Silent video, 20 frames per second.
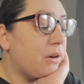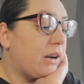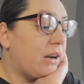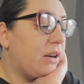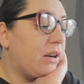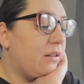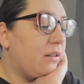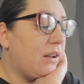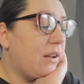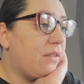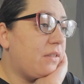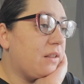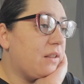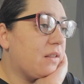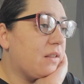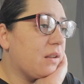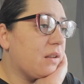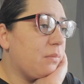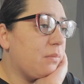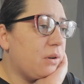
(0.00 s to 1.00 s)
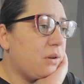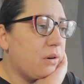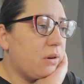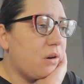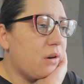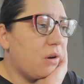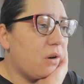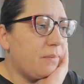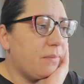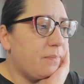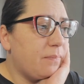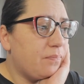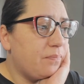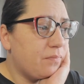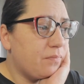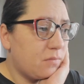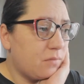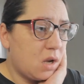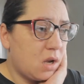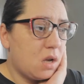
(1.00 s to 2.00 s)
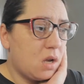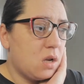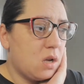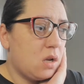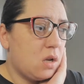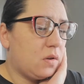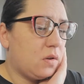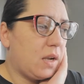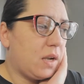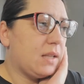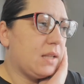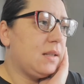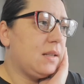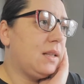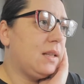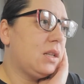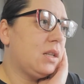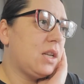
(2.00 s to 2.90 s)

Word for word: I do have this computer going so I can see the